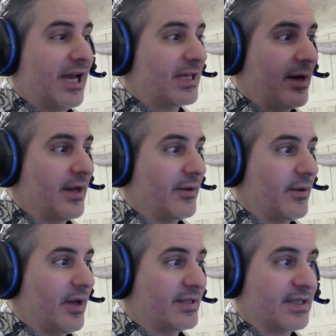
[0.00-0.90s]
came out,
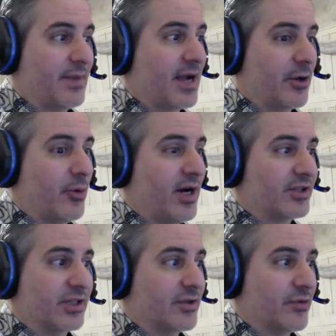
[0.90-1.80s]
I said I'm not going to
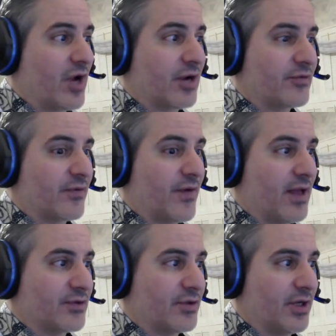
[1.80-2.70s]
watch that until the Rockford
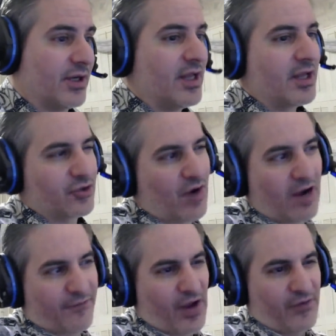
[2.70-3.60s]
Files were done because
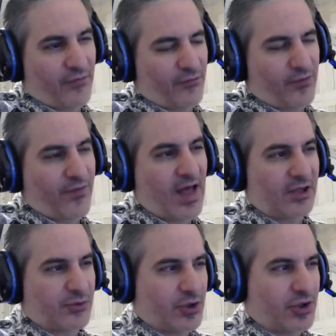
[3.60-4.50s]
Rockford
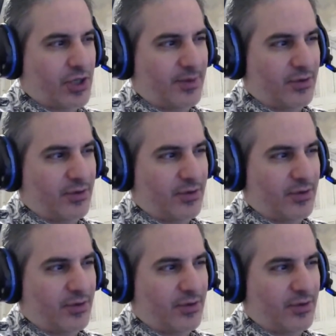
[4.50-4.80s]
Files were coming